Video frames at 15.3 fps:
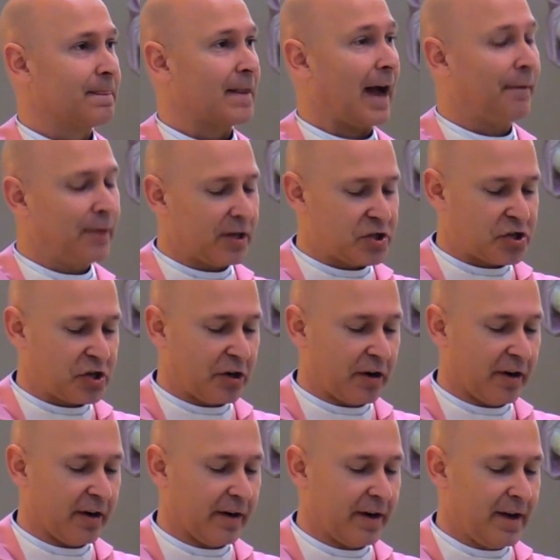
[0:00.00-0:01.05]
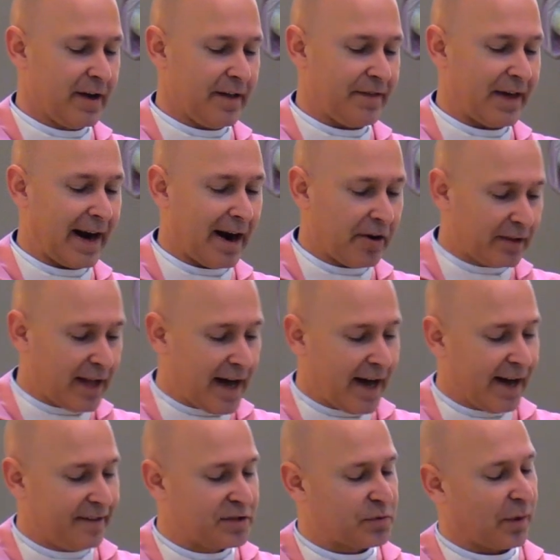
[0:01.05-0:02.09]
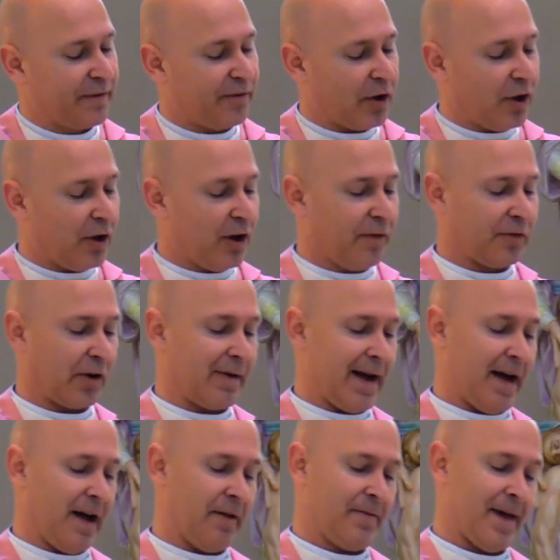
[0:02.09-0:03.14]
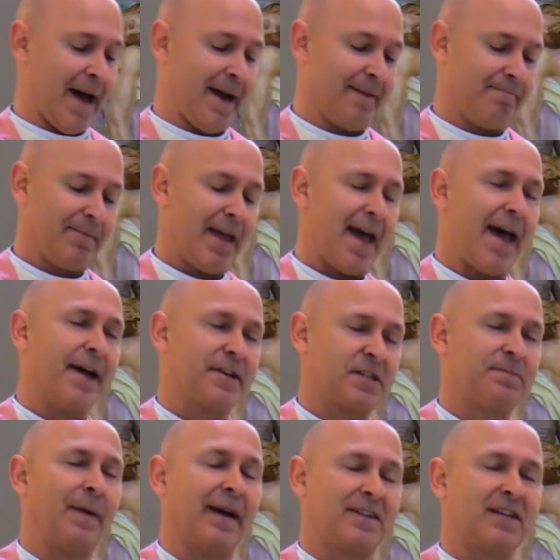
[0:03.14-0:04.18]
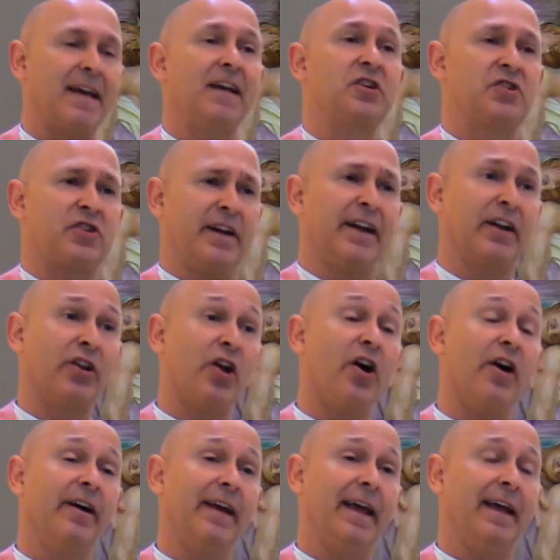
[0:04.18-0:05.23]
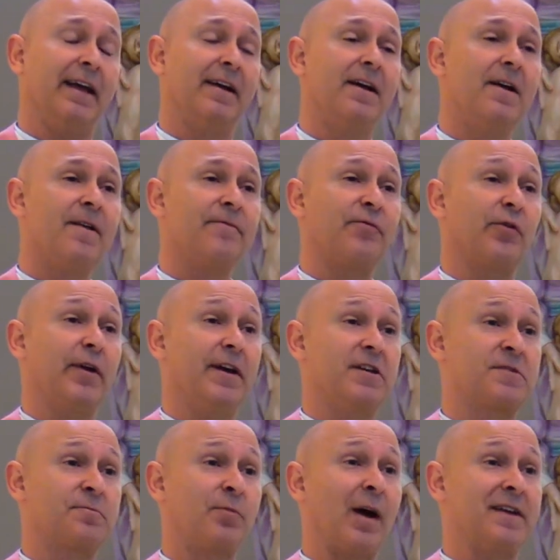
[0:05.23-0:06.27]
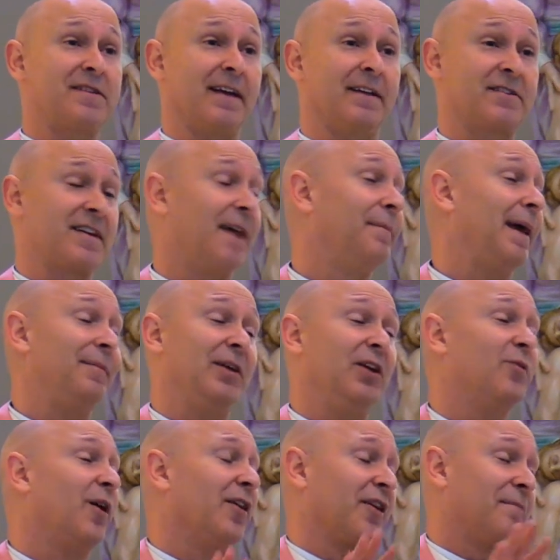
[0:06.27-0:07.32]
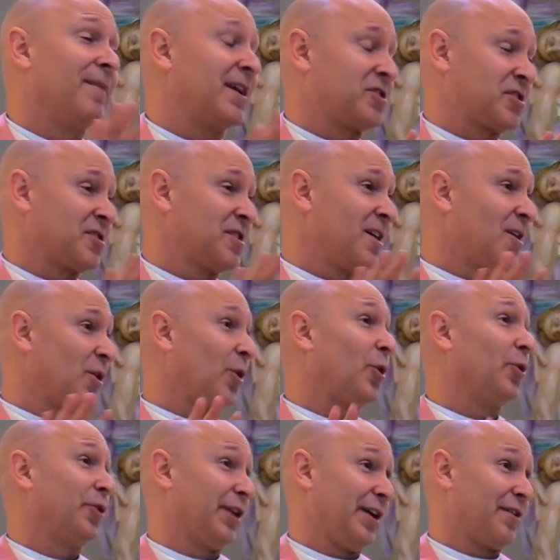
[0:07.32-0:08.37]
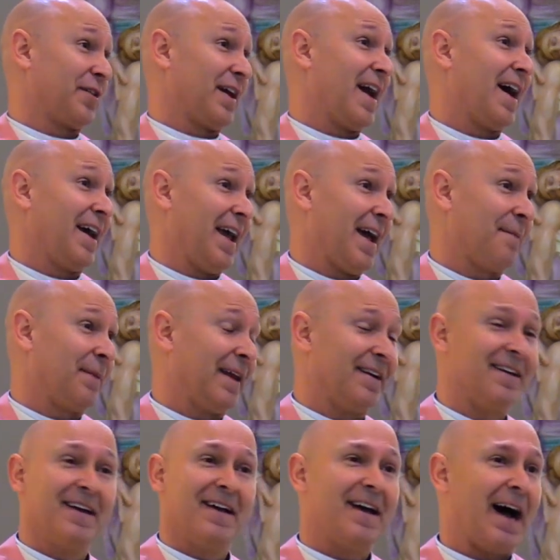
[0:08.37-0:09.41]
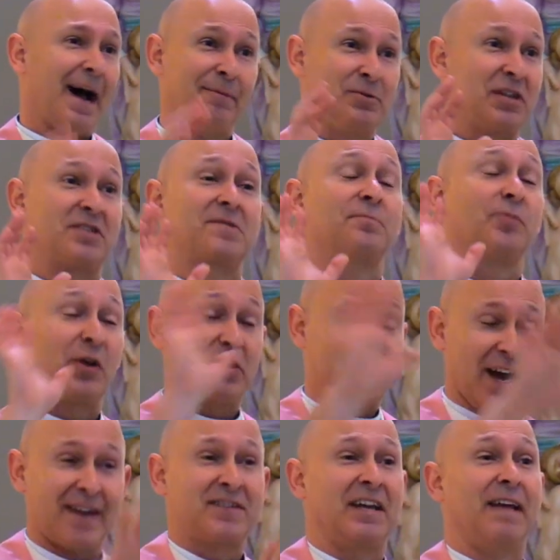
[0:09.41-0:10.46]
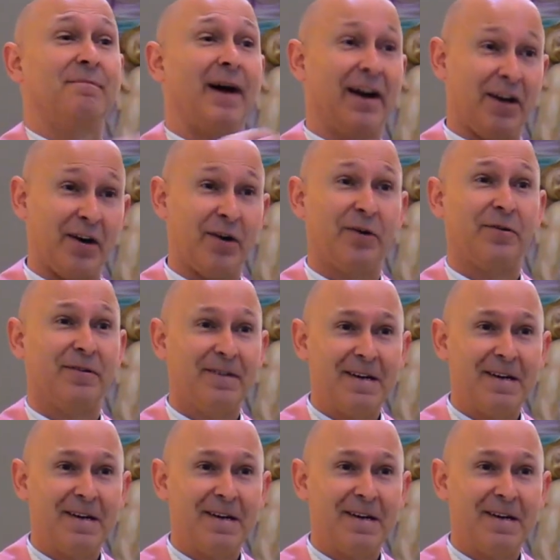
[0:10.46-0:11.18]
I'm not sure that our lives revolve around that expectation and longing for his presence. Now, maybe you all are much holier than I am, and I'm just projecting my own